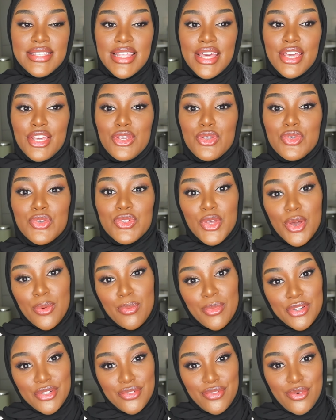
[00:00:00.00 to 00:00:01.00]
Thank you so
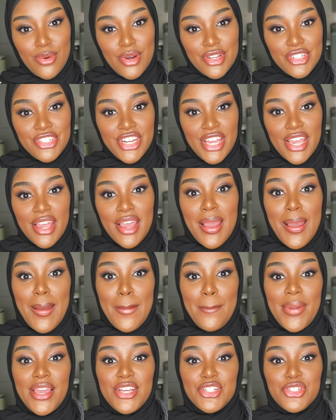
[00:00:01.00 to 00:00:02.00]
much for watching.
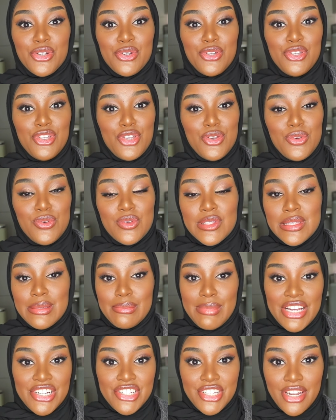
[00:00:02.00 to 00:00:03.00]
Make sure you
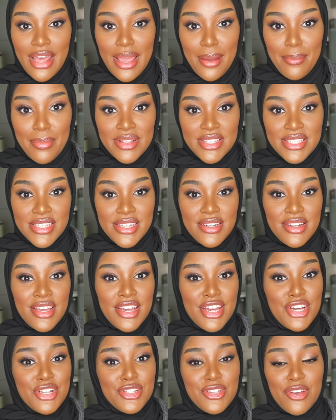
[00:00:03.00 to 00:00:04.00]
smash the like button.
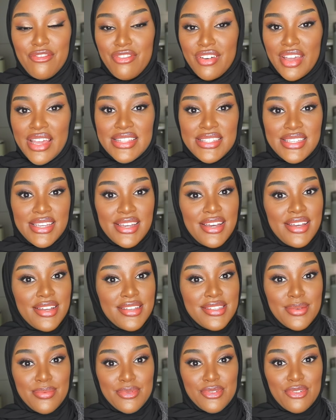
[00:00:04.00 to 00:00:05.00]
Don't forget to
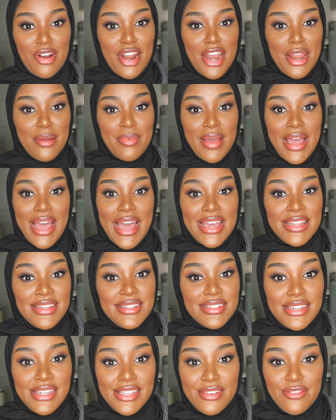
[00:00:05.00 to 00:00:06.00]
subscribe
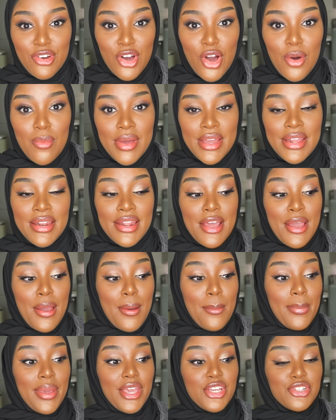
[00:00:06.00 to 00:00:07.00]
and leave a comment.
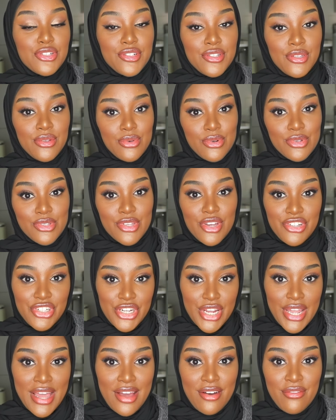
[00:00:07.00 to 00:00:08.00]
Make sure you also
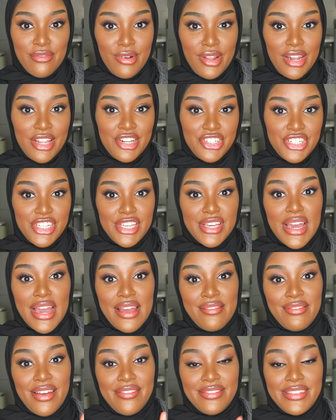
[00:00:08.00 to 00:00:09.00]
check out Voila Cheek.
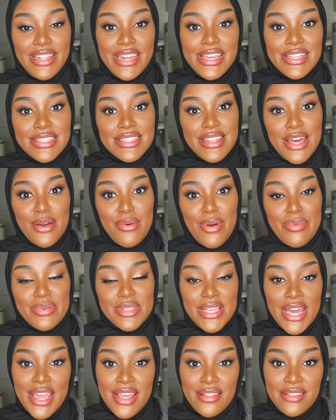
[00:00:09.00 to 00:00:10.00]
I've left the link to their
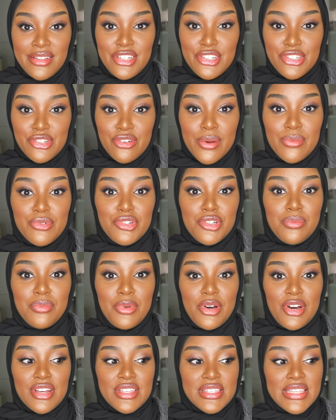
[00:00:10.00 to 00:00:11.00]
website in the description
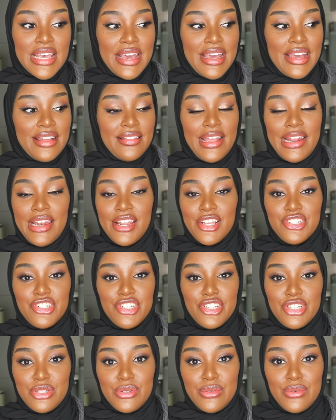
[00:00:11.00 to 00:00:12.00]
box. They
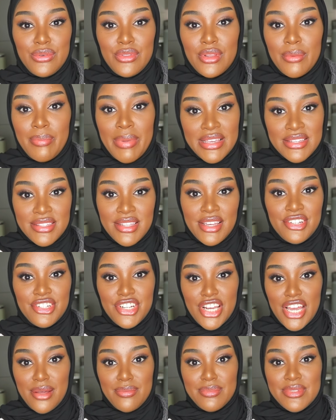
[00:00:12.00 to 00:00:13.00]
literally do the best
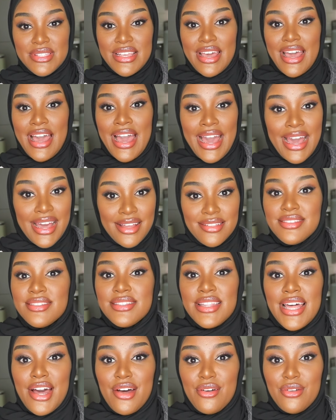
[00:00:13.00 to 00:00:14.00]
hijabs, hands
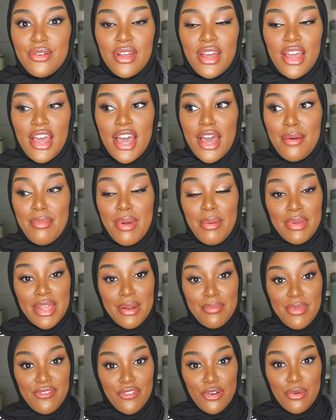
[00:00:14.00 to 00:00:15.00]
down. I'm going
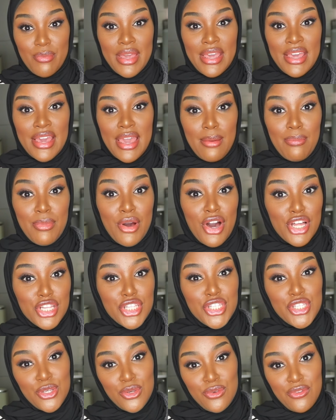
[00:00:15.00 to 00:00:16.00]
to be filming a part
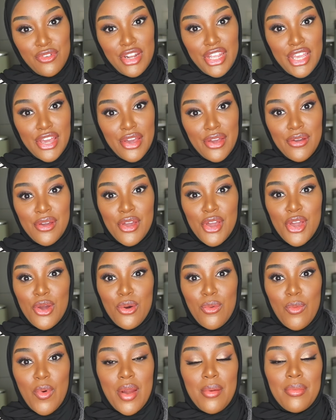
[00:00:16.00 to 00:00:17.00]
2 video
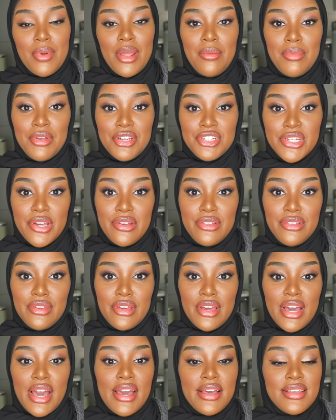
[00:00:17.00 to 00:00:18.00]
where I'm going to be showing you
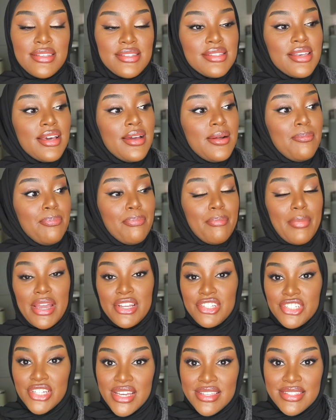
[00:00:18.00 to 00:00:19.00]
guys my
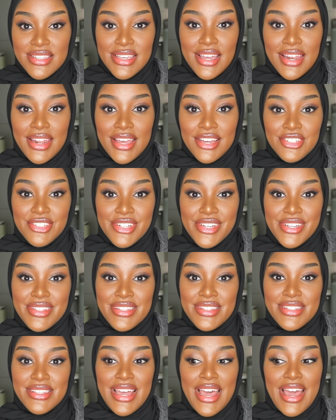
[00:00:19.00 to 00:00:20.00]
jersey
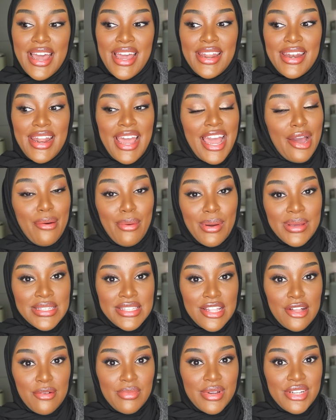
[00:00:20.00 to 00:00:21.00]
collection and how I
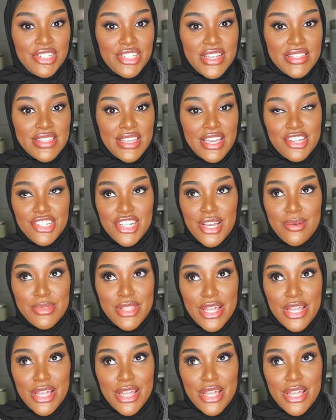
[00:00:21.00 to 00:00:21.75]
style my jersey hijabs.